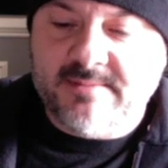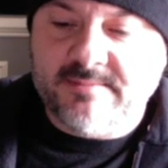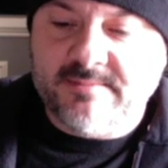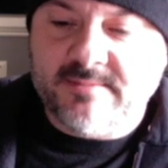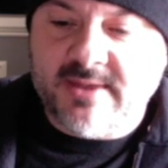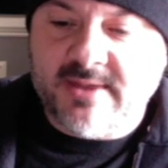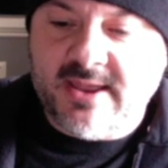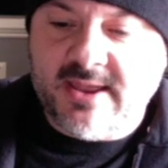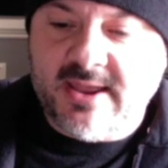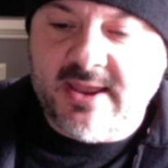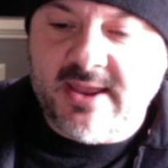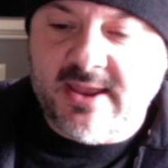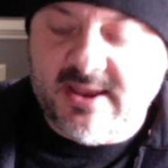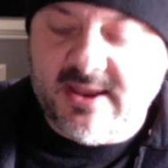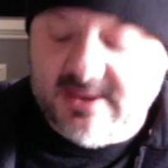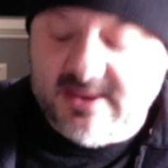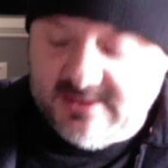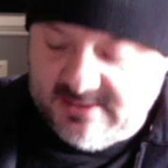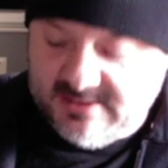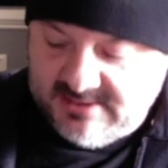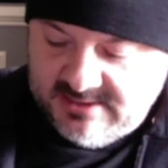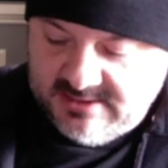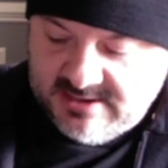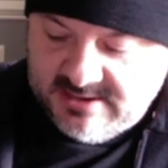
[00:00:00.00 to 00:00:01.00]

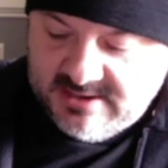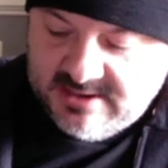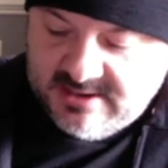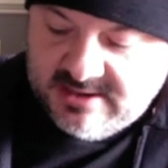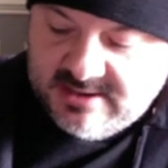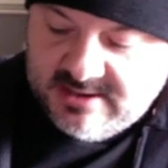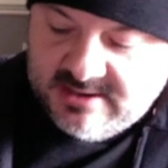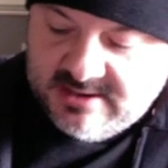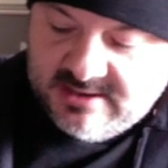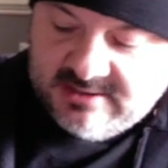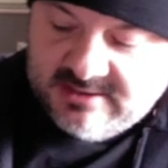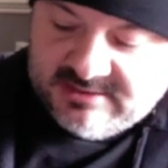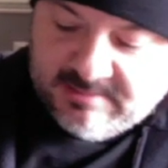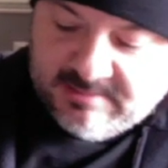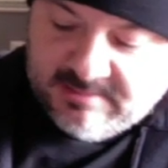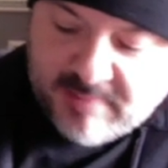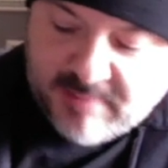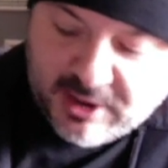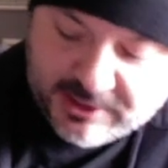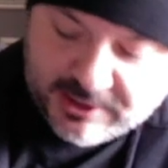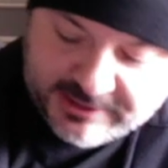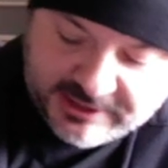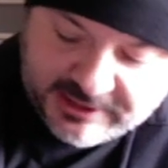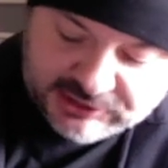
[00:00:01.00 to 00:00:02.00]
and the
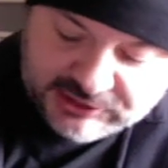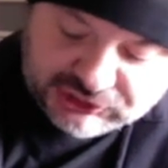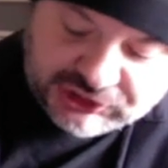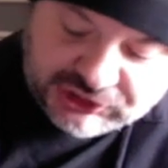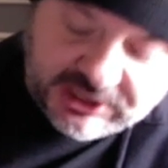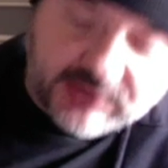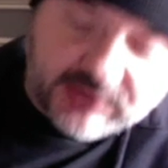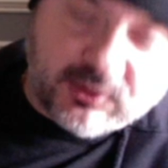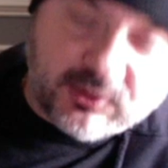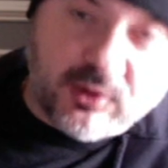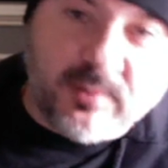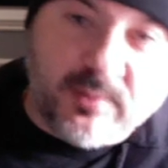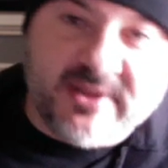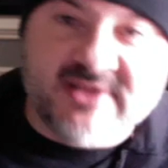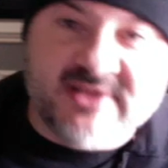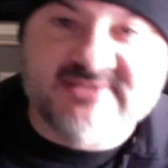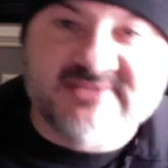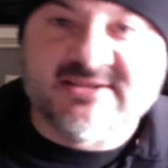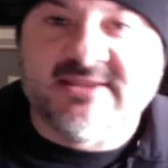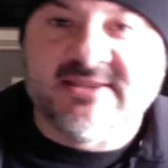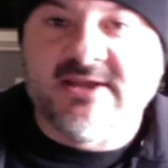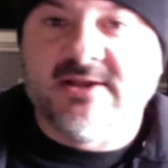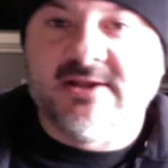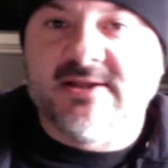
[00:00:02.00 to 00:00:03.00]
market in general, because
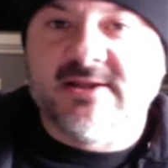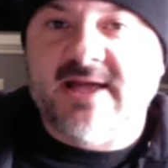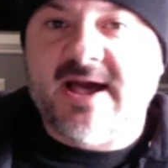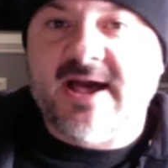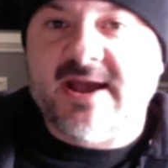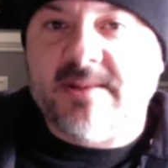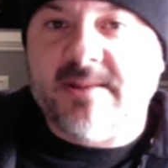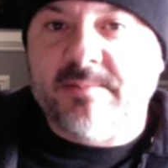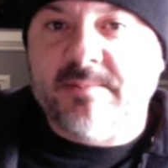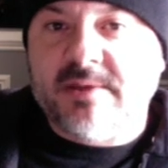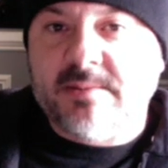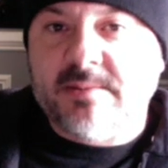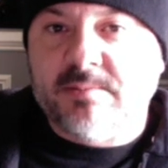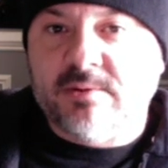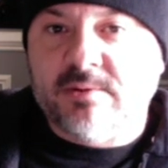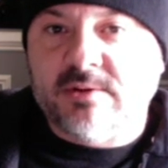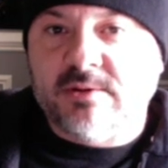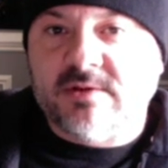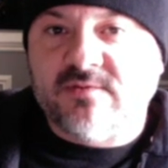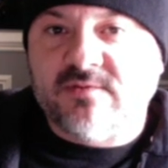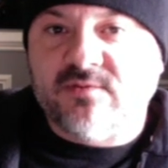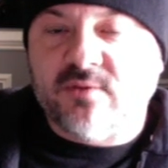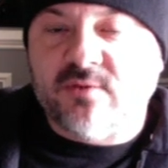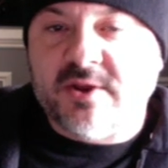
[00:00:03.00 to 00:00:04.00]
I think a lot of people
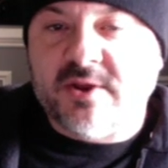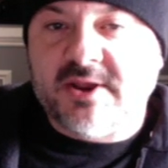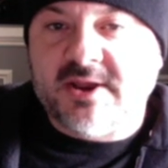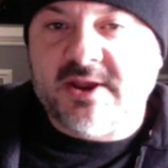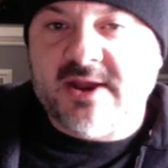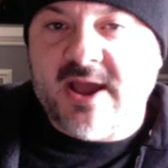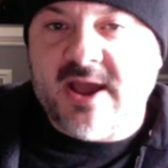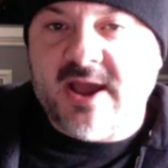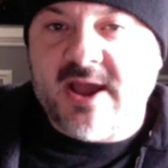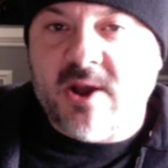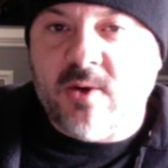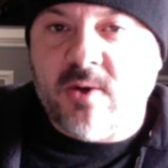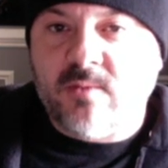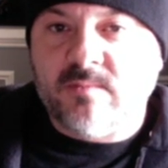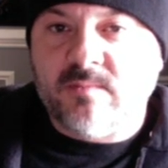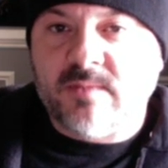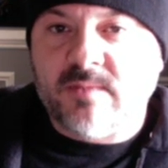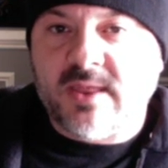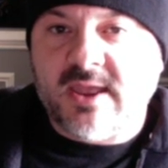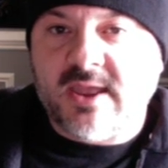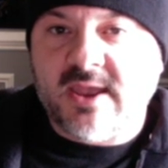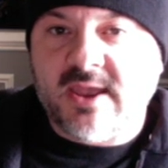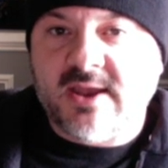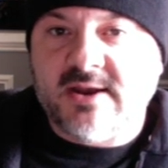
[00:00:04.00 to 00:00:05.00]
are freaking out,
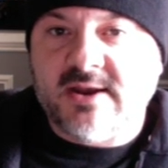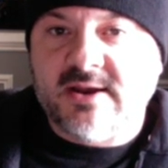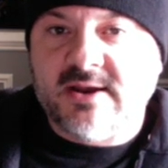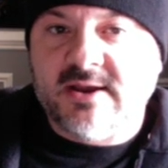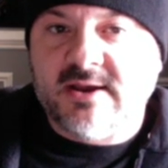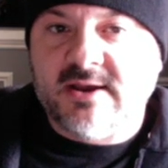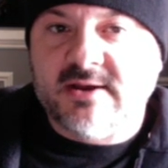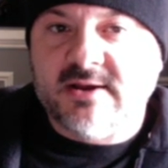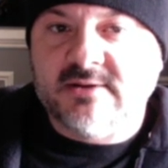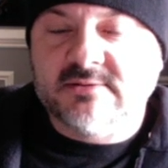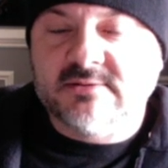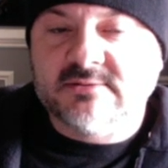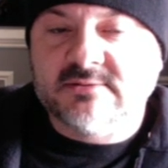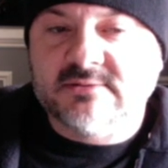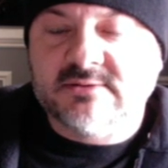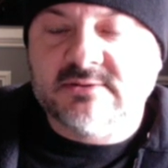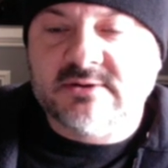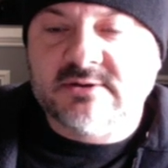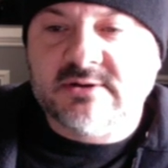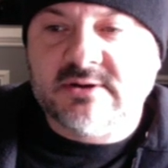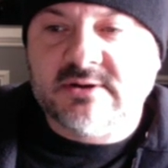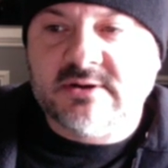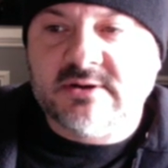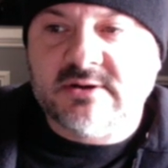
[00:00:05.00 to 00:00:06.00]
and
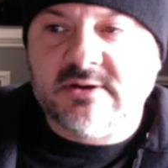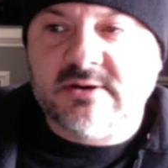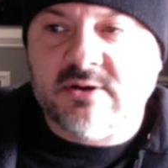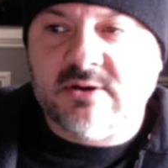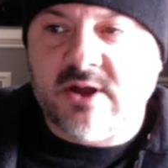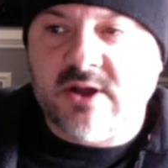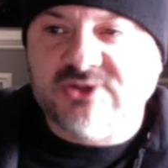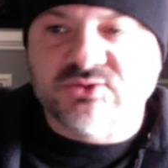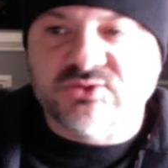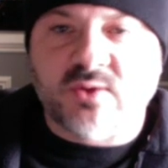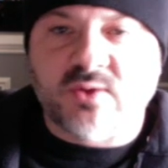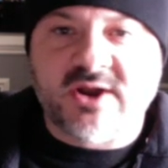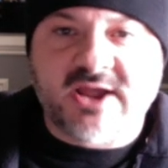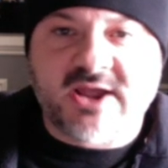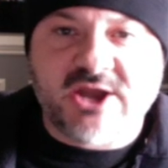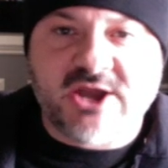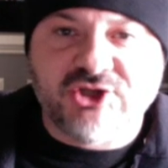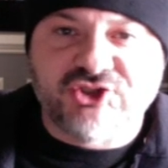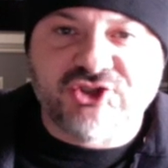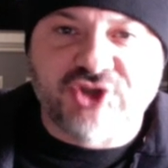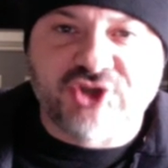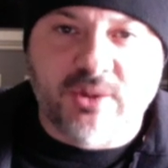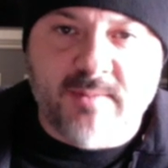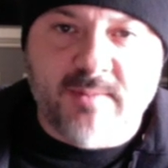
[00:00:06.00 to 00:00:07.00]
I just want to kind of
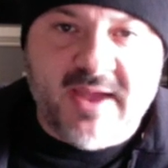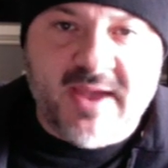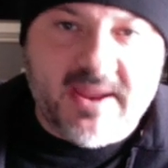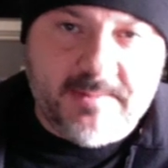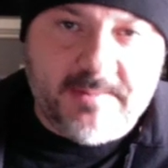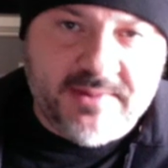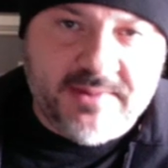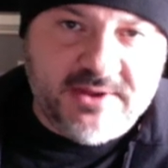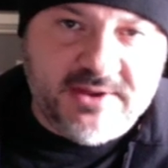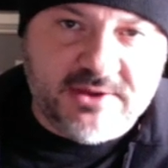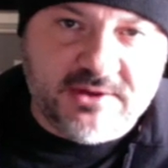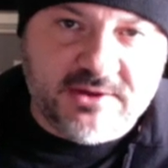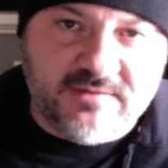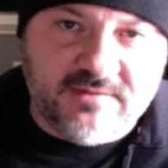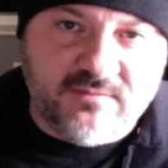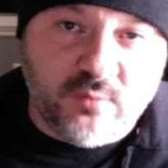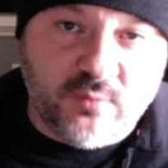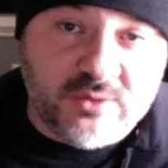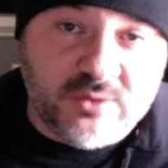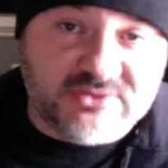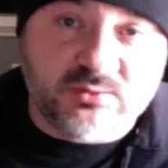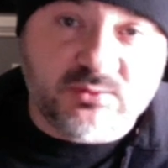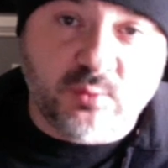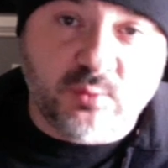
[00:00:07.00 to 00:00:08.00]
share my opinion of
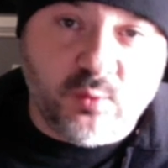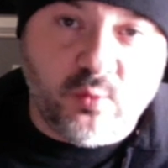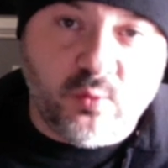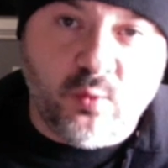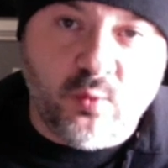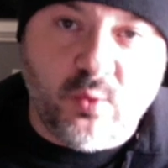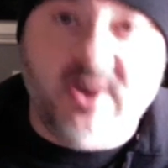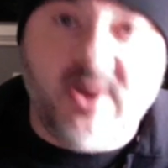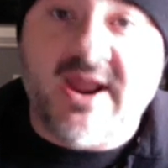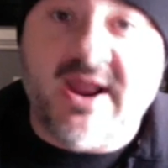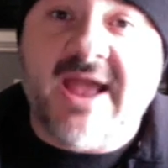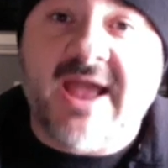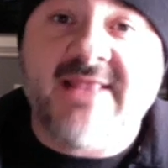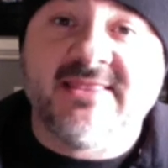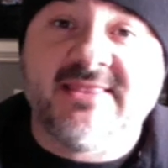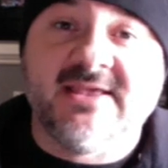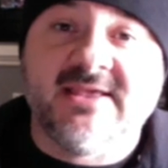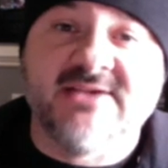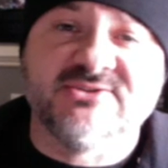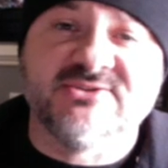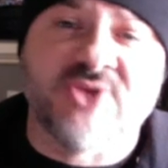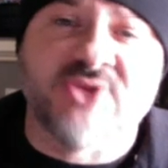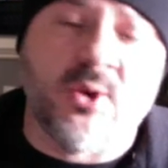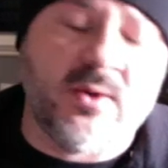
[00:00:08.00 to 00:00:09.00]
what I think
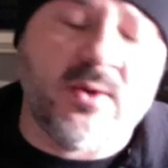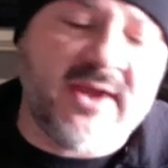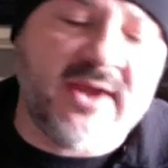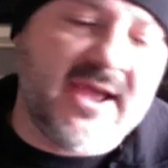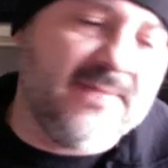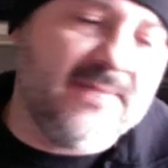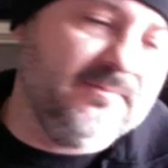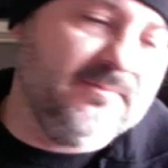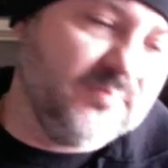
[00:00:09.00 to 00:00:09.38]
is going on.